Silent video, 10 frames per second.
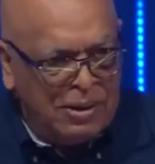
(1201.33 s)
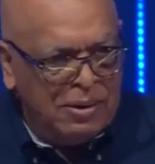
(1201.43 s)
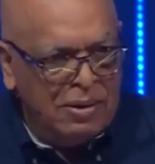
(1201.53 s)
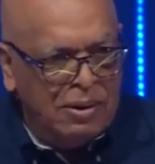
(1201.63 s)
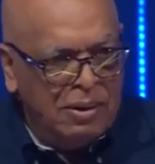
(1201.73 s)
it.
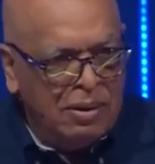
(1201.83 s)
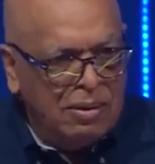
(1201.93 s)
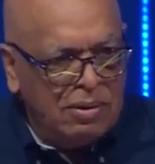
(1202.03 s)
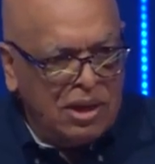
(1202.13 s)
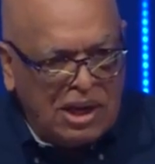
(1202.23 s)

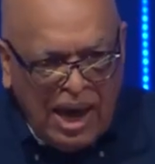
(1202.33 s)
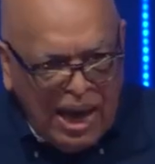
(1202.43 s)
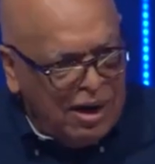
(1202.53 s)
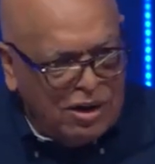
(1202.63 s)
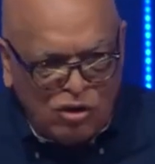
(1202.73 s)
The
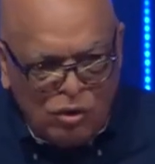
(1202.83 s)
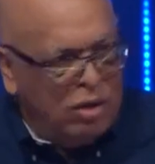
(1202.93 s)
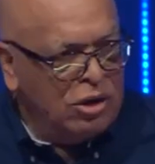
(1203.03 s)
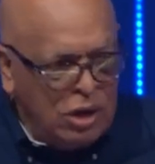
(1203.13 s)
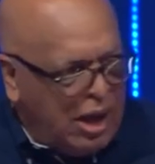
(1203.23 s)
calendar is
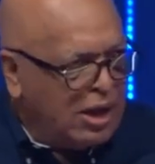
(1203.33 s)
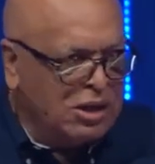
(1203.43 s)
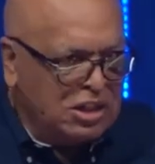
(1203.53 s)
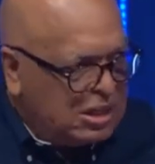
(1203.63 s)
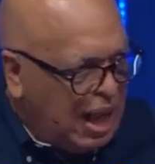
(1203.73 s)
ruthless. You're not
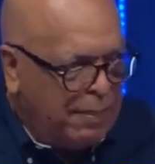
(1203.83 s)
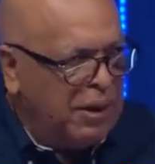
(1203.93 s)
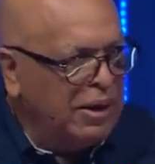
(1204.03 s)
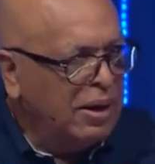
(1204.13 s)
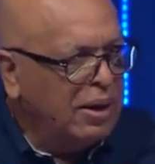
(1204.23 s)
gonna
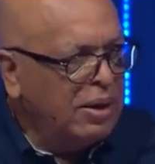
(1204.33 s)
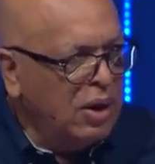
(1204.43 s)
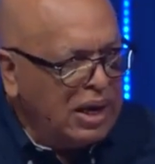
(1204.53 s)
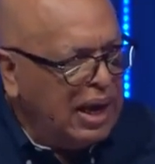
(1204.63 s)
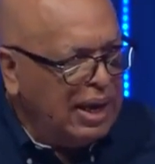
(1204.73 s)
stop it.
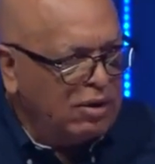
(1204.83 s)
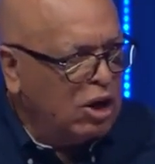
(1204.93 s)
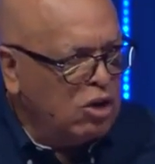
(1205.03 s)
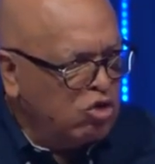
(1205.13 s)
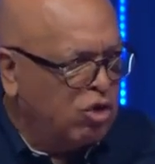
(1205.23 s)
You
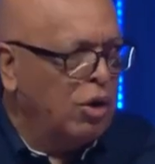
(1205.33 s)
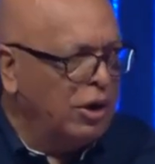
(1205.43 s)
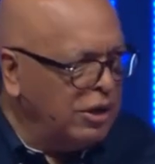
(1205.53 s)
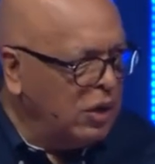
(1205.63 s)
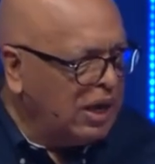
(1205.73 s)
can't
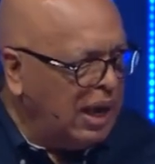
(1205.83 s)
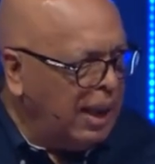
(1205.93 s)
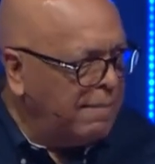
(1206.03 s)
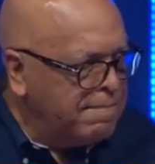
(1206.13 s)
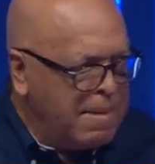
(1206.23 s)
control it. You
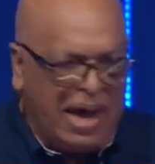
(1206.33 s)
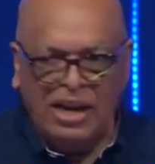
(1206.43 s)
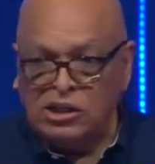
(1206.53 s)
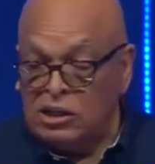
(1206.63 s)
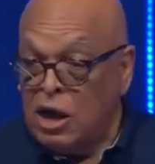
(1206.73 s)
can't
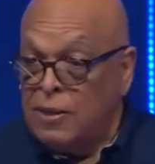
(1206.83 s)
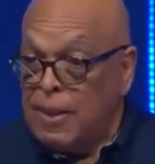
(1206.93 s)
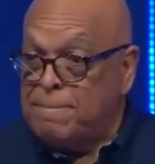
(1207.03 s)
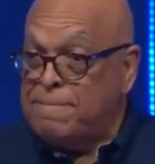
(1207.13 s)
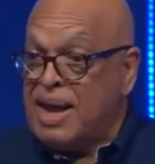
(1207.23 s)
manage it.
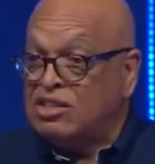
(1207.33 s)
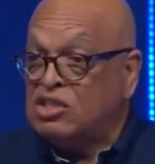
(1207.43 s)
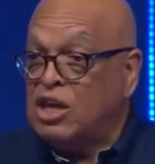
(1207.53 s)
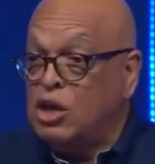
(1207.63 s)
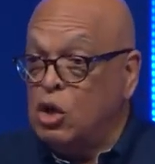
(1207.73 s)
The
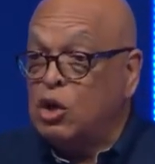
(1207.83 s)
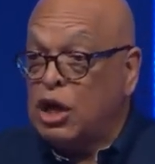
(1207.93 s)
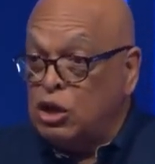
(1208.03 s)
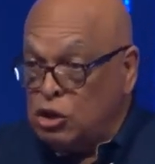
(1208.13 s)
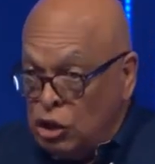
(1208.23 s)
best thing you
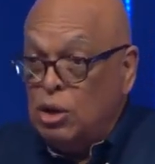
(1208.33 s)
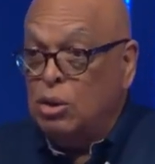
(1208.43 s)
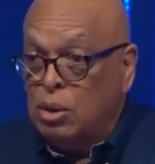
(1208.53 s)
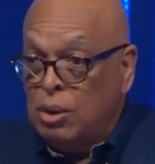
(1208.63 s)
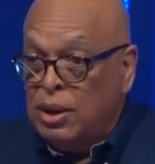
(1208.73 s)
can
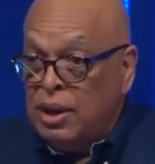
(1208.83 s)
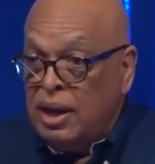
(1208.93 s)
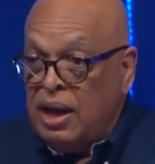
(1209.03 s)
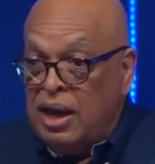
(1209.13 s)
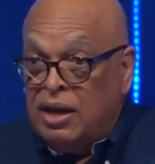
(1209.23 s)
do
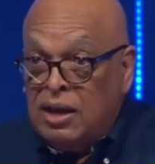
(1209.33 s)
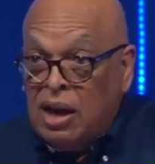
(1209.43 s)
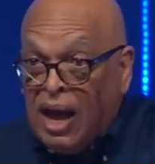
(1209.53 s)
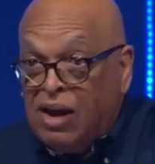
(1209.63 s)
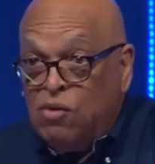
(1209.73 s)

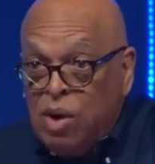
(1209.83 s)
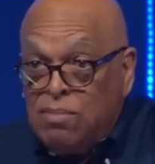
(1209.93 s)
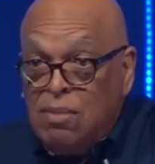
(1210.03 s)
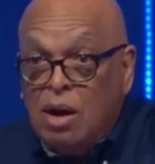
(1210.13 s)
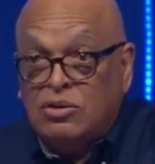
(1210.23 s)
in light of
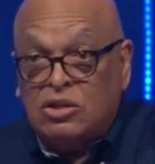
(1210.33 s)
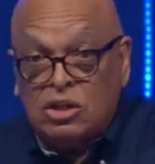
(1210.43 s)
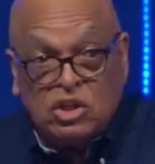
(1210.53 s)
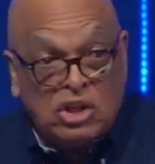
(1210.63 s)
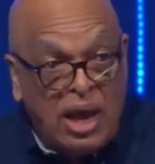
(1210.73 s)
what
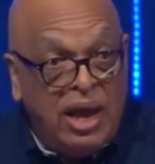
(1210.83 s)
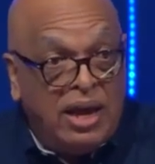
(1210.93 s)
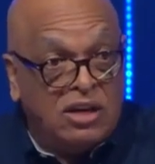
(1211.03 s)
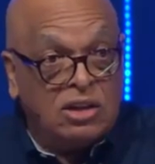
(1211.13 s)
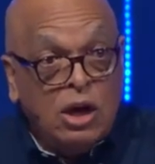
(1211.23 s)
Moses is
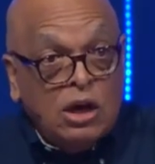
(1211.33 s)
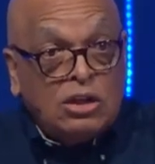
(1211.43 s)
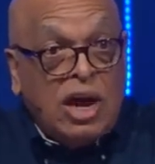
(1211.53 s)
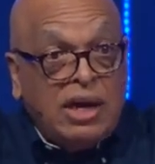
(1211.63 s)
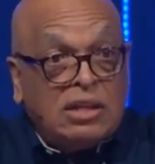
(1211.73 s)
saying is
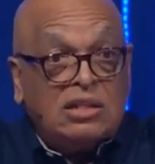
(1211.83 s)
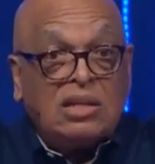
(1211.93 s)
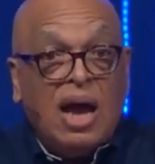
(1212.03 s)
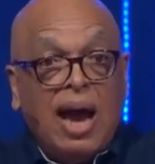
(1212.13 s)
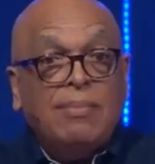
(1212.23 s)
take the
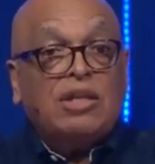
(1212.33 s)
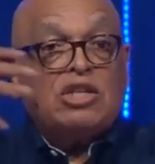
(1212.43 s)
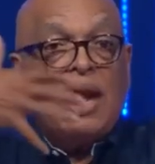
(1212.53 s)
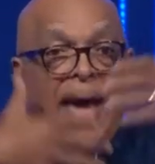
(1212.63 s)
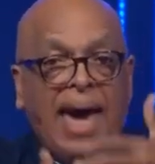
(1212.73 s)
time
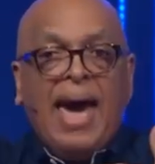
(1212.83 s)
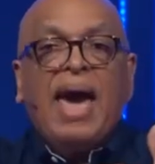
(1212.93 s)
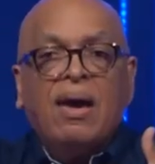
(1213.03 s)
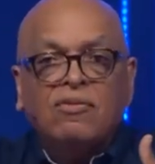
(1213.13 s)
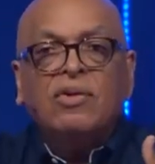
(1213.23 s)
that you
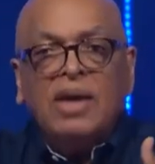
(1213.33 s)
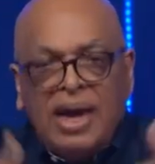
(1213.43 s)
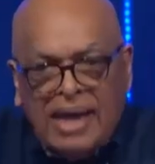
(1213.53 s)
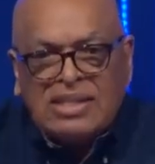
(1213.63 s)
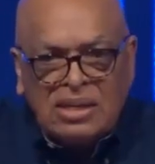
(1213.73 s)
have,
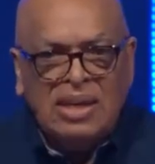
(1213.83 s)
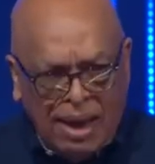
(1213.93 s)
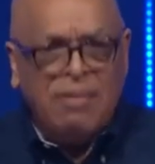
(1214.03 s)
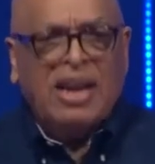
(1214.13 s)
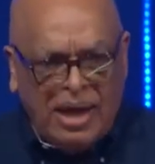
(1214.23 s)
it's
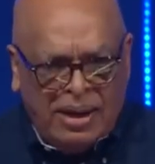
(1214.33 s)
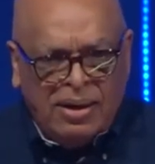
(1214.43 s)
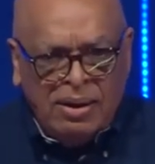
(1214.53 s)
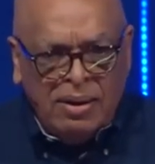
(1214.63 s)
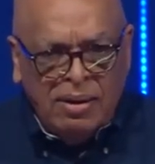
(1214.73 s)

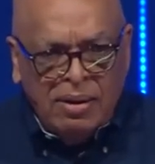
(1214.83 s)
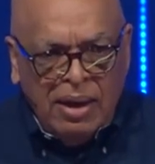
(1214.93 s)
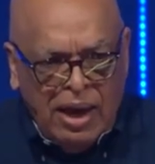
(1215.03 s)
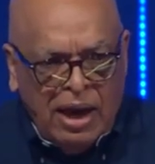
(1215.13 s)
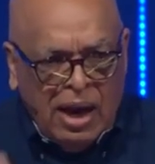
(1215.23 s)
limited.
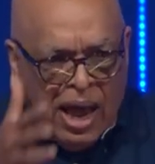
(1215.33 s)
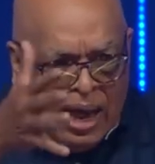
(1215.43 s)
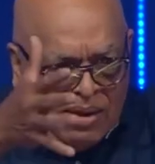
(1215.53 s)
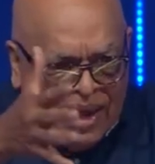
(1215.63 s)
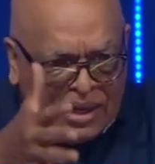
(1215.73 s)
And in
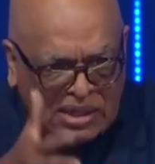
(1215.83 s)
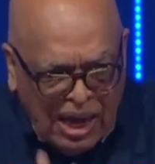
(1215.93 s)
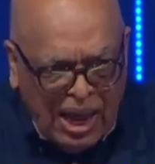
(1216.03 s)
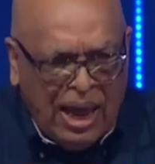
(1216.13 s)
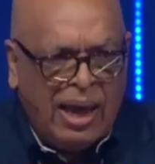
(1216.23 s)
light of that
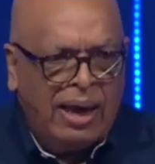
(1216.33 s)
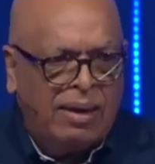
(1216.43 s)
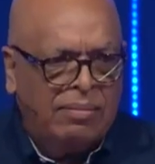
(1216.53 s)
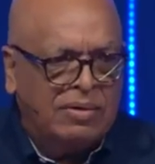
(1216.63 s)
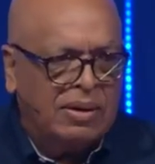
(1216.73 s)

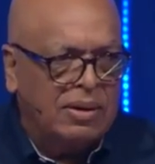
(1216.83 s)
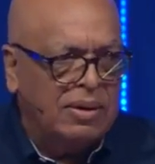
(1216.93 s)
time,